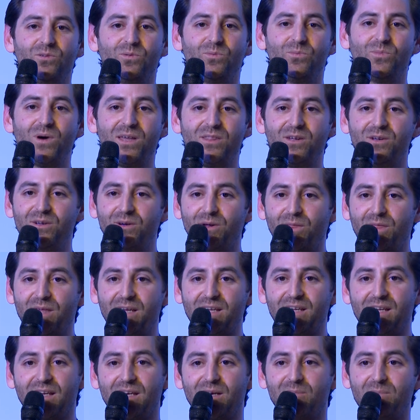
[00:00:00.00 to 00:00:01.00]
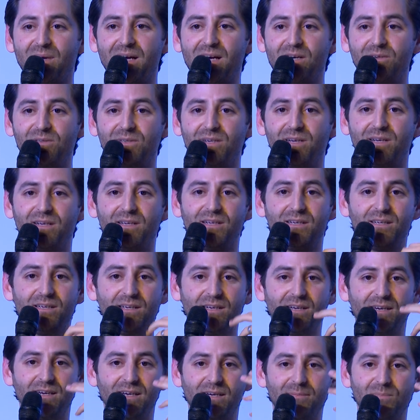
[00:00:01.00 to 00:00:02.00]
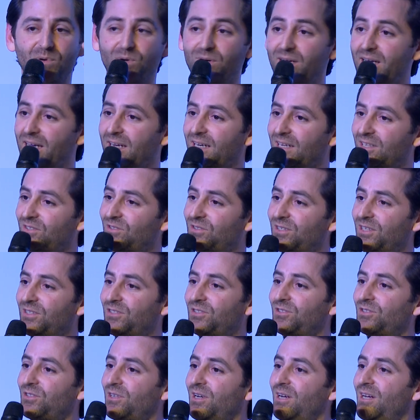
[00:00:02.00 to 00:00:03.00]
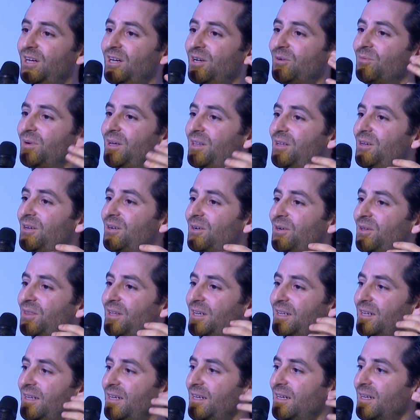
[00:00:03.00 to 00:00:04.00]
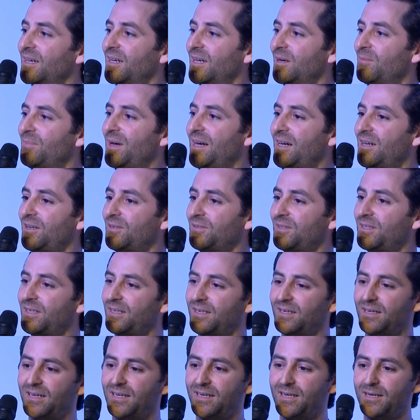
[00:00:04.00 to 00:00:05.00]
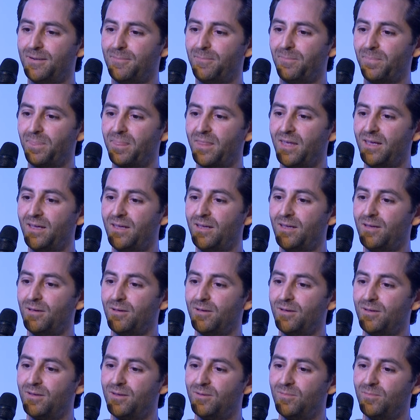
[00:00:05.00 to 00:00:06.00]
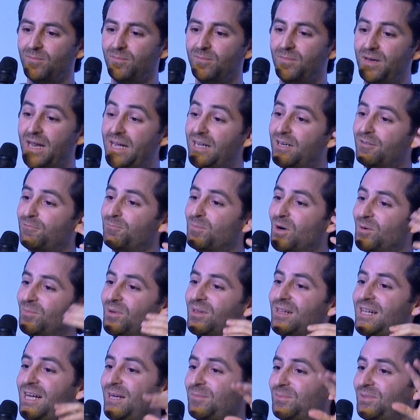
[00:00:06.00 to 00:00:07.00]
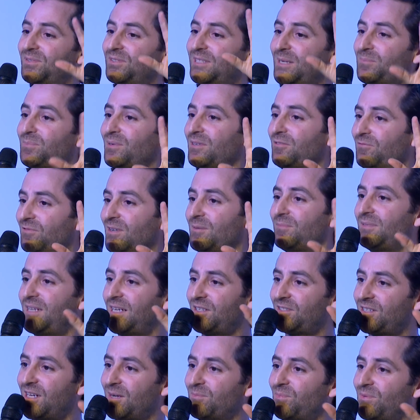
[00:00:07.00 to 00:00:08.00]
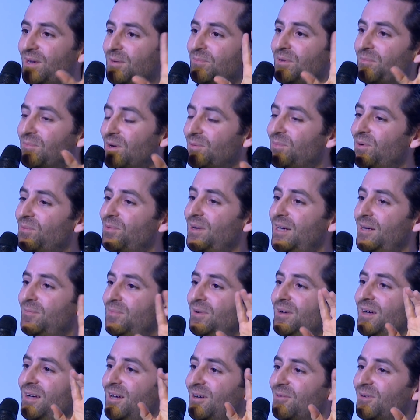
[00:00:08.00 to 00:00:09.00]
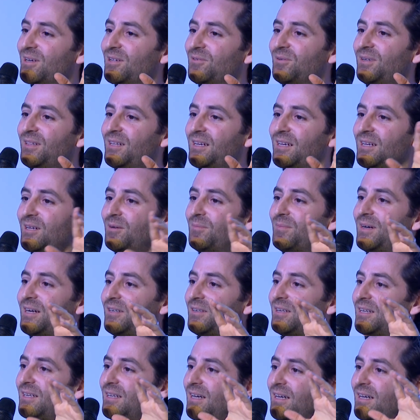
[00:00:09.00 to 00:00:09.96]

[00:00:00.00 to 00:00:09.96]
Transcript: Whether you're thinking about organic search, whether you're thinking about native mobile apps separate from desktop web and mobile web, whether we're thinking about